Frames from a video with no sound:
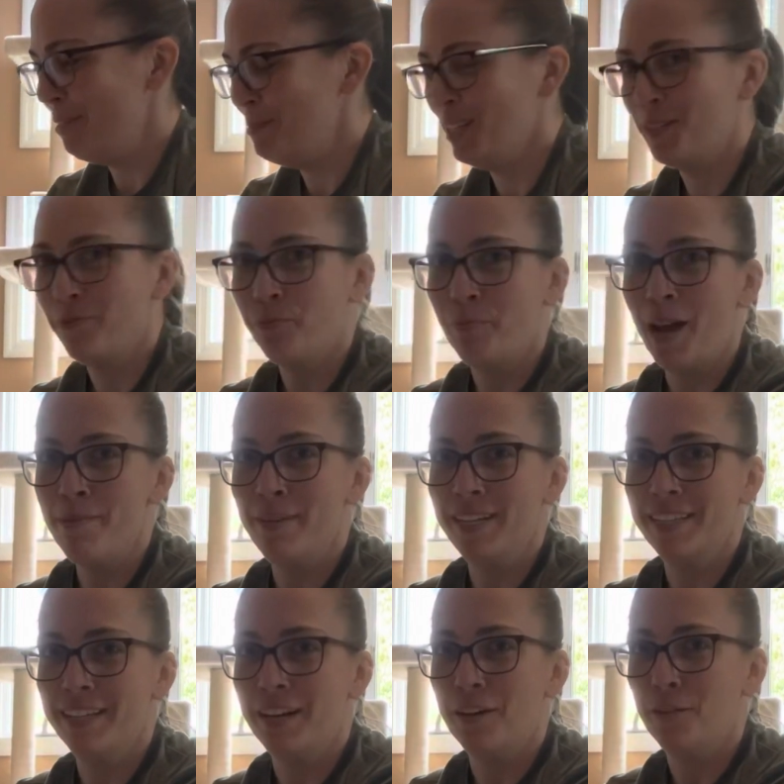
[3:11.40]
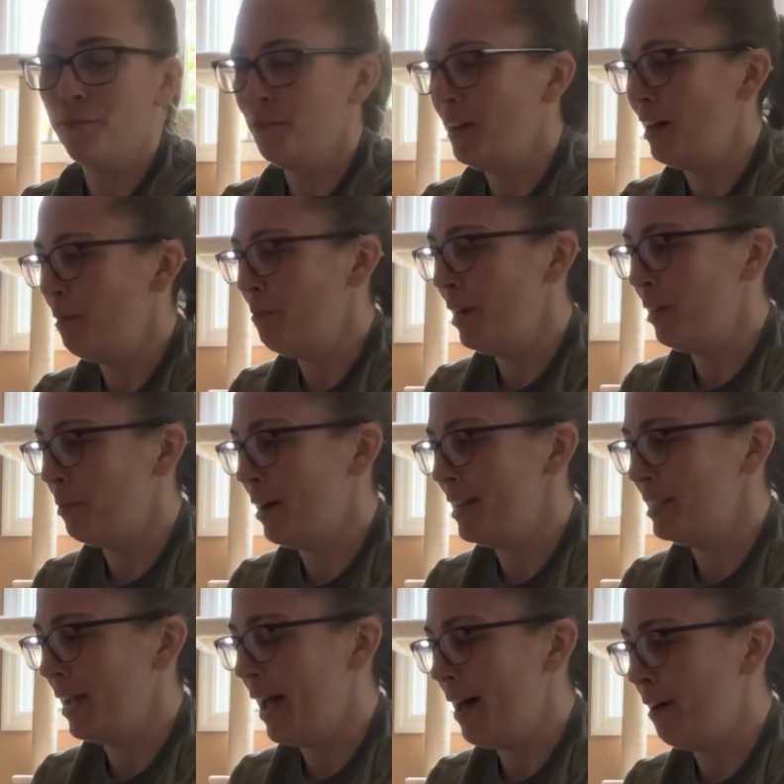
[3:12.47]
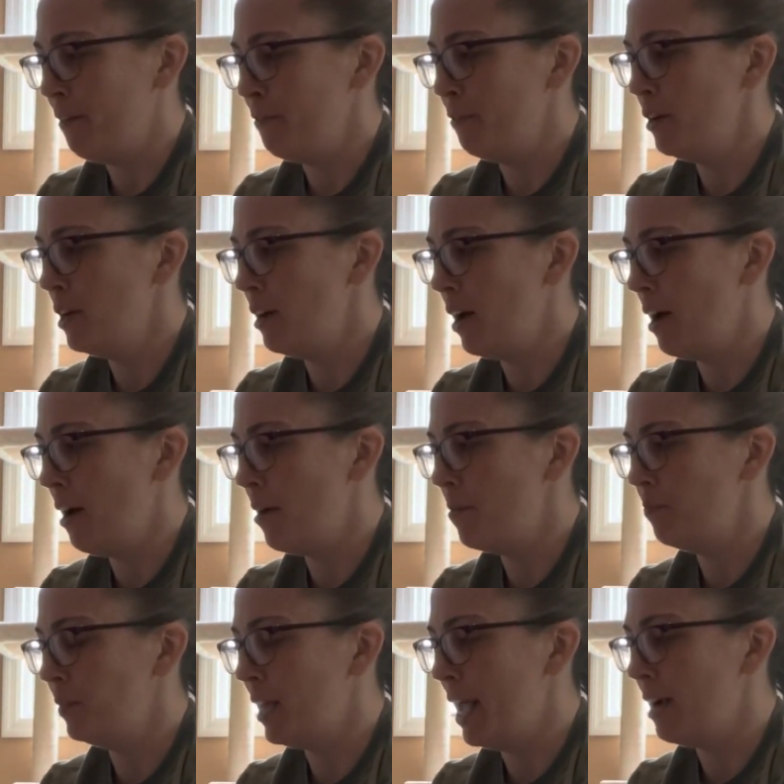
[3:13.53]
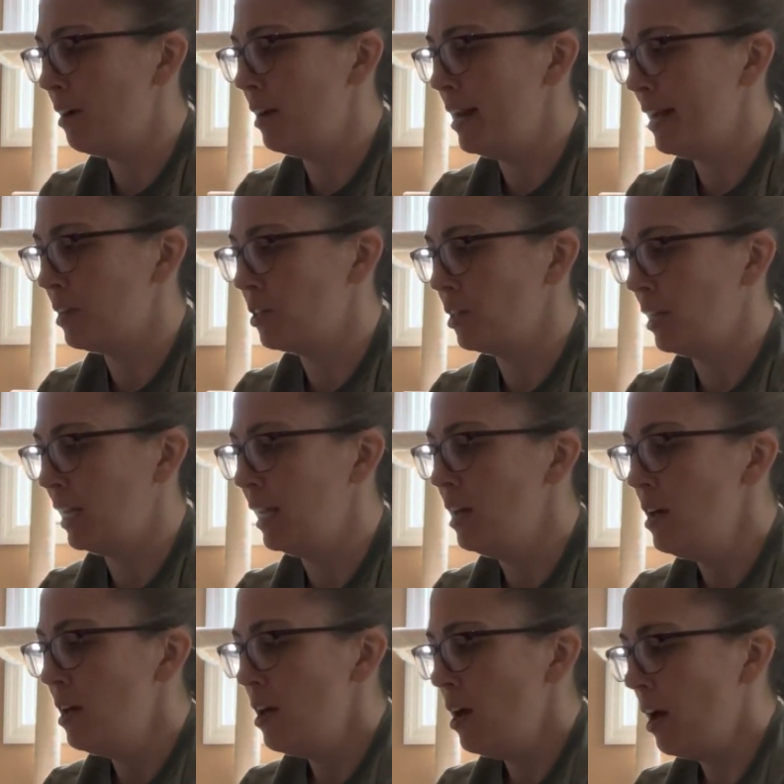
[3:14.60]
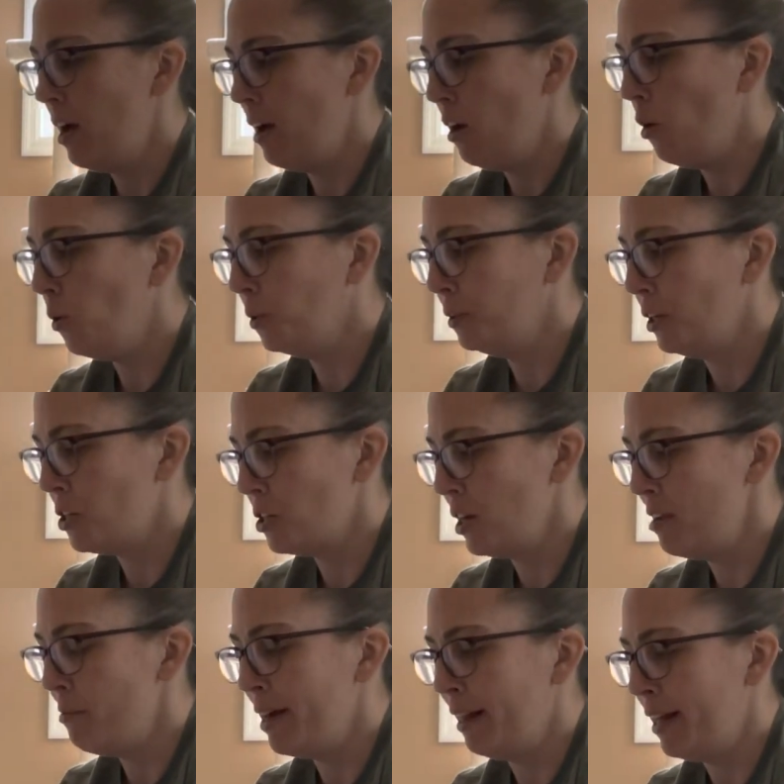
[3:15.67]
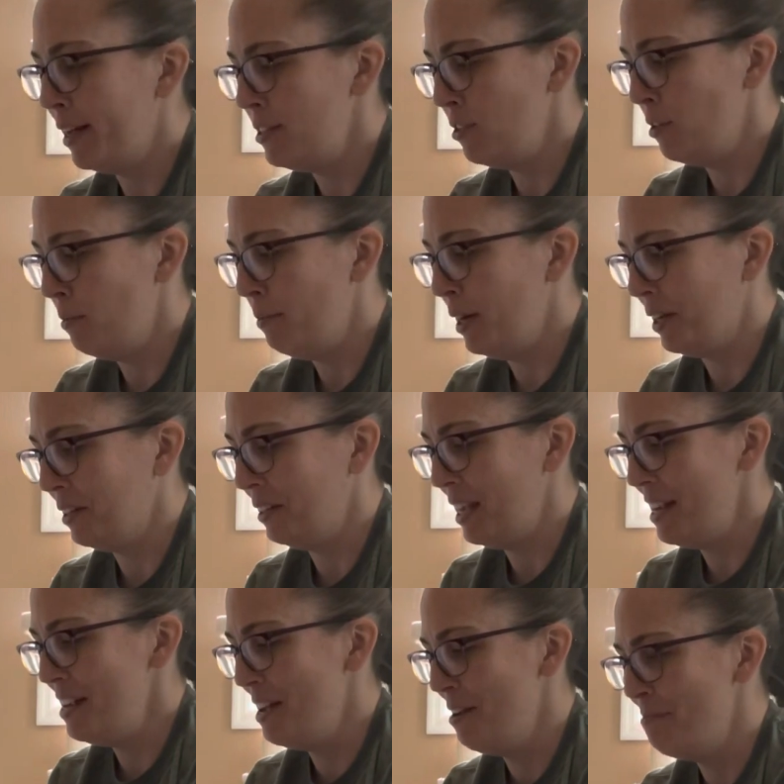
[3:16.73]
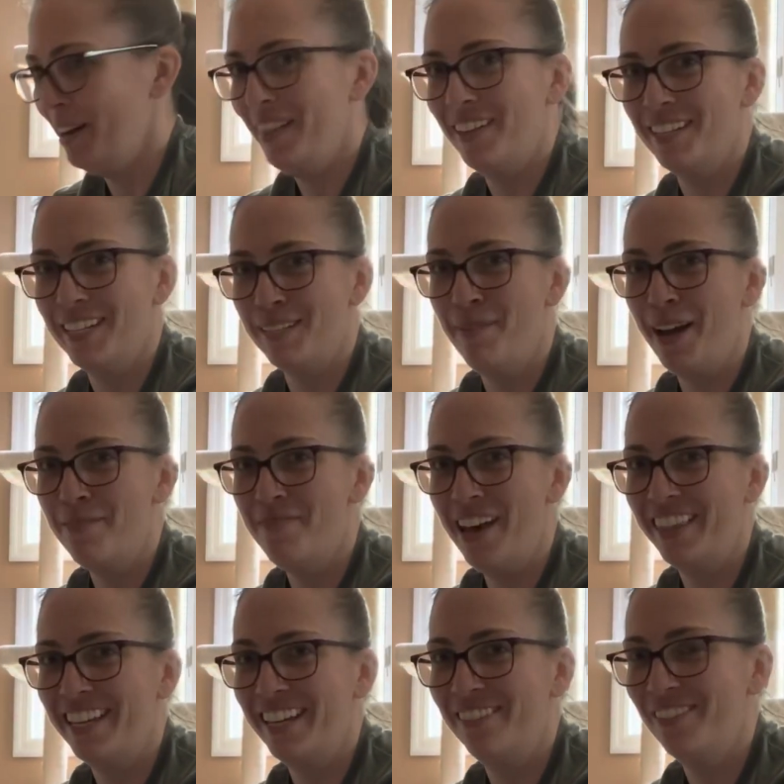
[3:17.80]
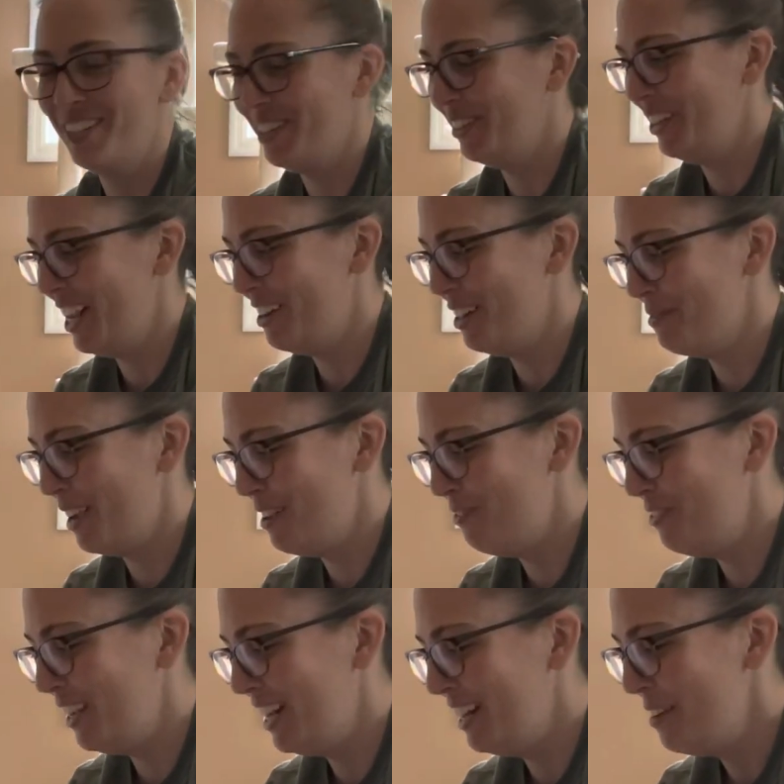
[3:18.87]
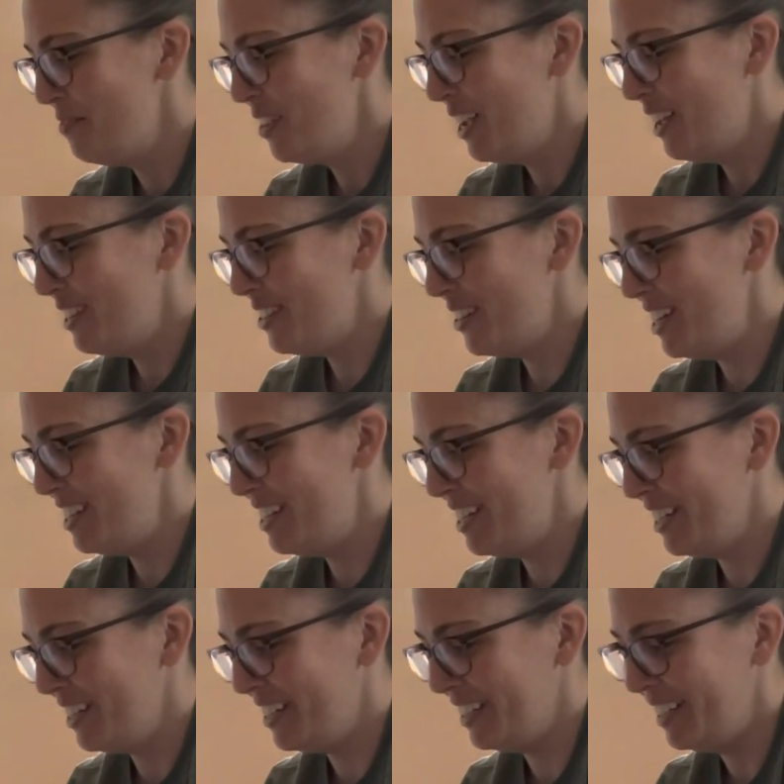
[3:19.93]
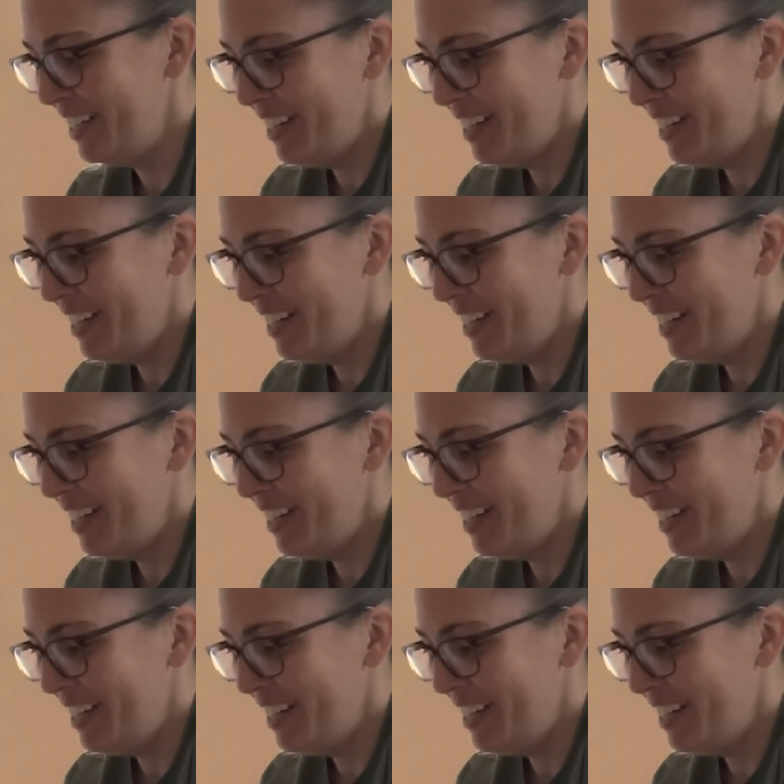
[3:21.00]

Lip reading: just by myself. Otherwise, I have Karen actually hold a treat while I do the buckling. But this is my method of just holding with my feet so that he's still